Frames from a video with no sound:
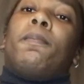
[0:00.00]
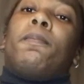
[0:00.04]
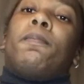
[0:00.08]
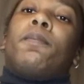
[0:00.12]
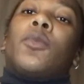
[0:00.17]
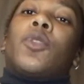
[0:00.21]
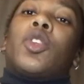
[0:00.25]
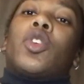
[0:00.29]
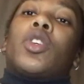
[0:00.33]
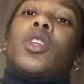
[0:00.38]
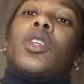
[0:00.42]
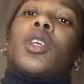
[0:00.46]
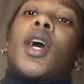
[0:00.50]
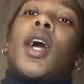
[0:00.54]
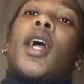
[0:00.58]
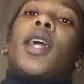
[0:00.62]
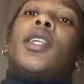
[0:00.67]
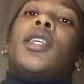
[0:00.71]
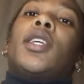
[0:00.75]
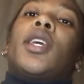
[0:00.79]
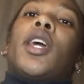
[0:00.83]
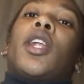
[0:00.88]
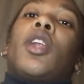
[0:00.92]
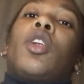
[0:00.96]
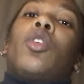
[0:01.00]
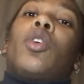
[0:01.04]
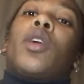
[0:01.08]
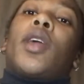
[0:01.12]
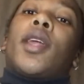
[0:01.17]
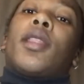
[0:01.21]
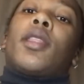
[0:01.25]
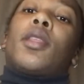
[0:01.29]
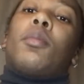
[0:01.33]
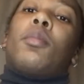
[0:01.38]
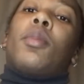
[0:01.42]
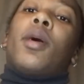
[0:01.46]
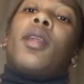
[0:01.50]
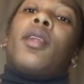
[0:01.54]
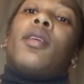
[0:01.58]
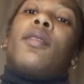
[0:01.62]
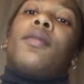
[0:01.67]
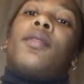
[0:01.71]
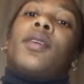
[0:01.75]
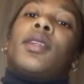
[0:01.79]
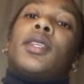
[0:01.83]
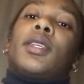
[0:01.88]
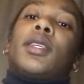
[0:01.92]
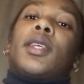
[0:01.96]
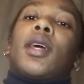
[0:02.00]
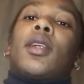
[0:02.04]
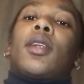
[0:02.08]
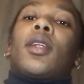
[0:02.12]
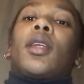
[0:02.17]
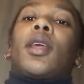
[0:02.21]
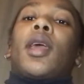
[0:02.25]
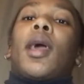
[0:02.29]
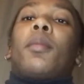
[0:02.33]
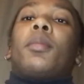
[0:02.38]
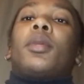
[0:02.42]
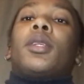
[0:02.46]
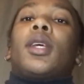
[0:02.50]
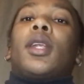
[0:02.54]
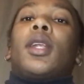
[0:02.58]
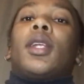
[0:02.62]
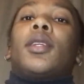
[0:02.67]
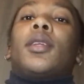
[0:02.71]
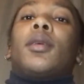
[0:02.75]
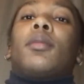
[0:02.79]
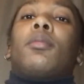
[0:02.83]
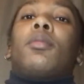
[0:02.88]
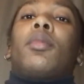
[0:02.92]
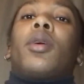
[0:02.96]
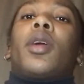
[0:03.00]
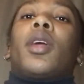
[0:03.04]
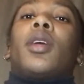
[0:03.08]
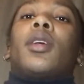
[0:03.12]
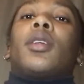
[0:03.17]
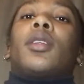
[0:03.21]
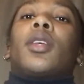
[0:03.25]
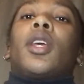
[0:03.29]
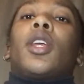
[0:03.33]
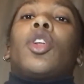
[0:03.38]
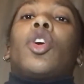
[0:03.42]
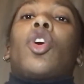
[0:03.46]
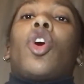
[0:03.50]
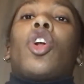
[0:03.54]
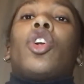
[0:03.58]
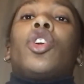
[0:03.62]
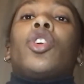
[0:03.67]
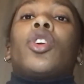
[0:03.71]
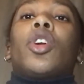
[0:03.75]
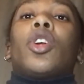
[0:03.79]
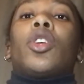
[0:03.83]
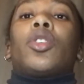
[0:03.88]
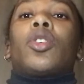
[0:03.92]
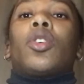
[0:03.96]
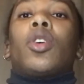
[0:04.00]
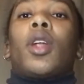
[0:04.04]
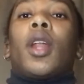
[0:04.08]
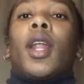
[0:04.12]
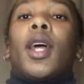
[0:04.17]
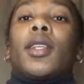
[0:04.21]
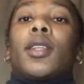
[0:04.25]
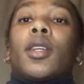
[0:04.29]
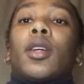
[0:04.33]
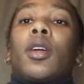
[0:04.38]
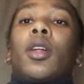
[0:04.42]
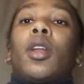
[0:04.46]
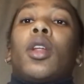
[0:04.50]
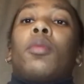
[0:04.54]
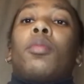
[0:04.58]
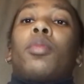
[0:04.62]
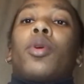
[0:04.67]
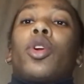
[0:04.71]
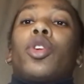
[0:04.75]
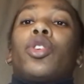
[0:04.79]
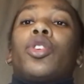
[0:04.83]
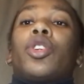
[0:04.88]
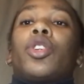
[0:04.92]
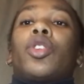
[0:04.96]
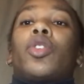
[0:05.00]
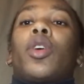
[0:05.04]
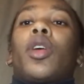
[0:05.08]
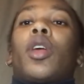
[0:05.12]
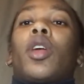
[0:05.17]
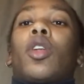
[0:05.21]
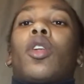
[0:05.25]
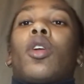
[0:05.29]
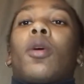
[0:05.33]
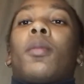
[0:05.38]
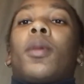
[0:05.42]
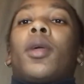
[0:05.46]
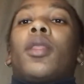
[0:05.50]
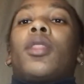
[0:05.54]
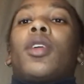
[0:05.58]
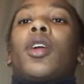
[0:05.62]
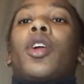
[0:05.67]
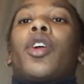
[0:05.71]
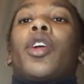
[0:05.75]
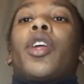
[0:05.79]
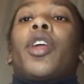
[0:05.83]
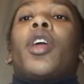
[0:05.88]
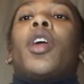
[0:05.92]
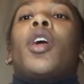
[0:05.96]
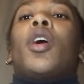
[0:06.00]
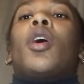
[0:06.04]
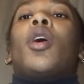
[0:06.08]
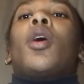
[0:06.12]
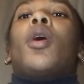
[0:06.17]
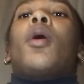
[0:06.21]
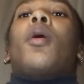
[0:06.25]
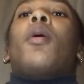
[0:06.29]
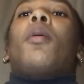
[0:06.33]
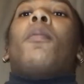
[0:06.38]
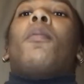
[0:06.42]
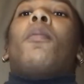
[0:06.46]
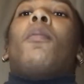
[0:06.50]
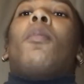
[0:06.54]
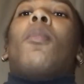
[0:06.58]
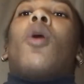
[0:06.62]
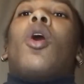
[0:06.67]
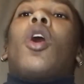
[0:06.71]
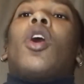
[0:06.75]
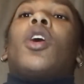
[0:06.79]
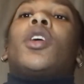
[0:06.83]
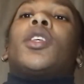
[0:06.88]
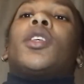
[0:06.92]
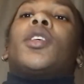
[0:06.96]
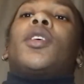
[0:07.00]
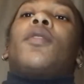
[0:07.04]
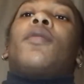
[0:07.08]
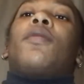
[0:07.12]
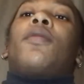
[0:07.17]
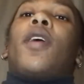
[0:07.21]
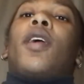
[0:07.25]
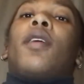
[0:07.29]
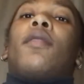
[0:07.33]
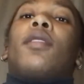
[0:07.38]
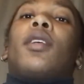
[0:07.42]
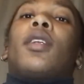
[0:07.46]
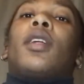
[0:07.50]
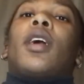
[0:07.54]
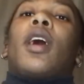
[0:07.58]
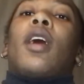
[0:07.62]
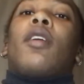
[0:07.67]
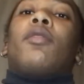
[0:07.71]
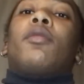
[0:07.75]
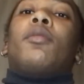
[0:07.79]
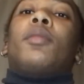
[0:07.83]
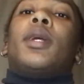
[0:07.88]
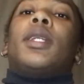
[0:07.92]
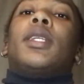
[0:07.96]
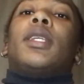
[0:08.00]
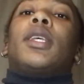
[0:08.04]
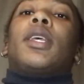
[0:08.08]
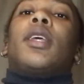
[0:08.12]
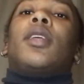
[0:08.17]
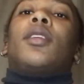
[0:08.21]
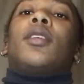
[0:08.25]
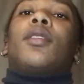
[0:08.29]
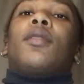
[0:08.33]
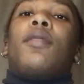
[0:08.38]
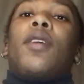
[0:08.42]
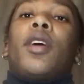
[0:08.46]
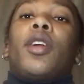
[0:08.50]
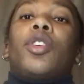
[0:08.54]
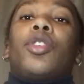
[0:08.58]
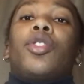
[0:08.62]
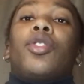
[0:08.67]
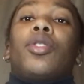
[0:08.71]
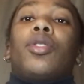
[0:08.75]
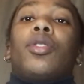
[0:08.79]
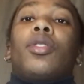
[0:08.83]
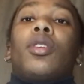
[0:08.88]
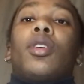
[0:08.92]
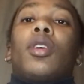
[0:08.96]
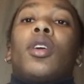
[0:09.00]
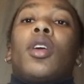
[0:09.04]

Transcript: society and look at the benefits that capitalism brings. In contrast to classical approaches to economic theory, Marx favored government intervention.